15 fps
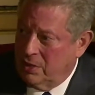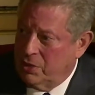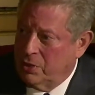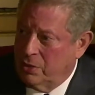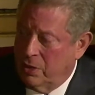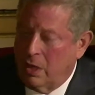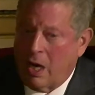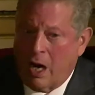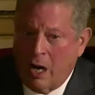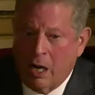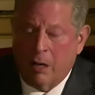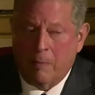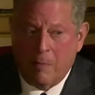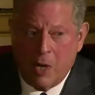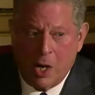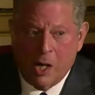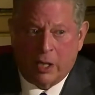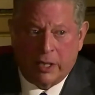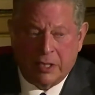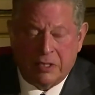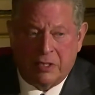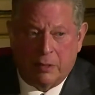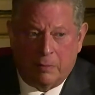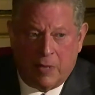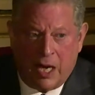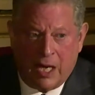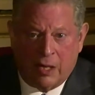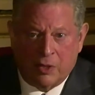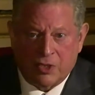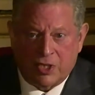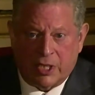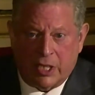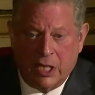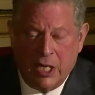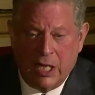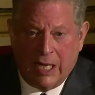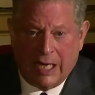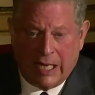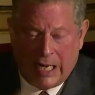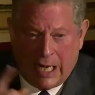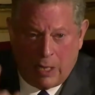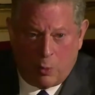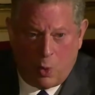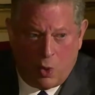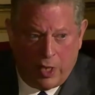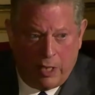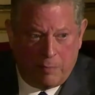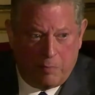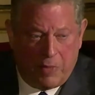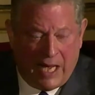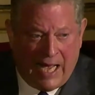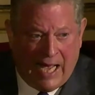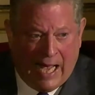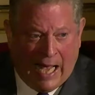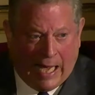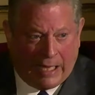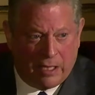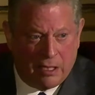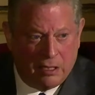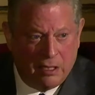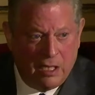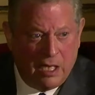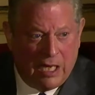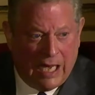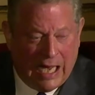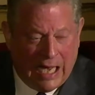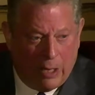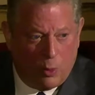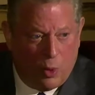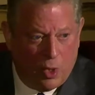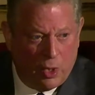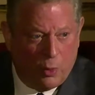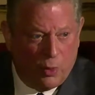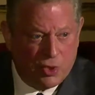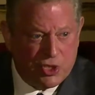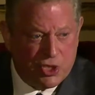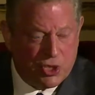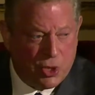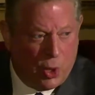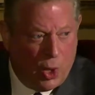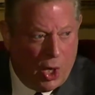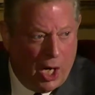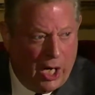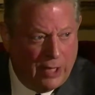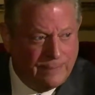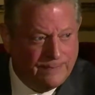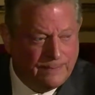to our American democracy, and I want it back. I want to restore it.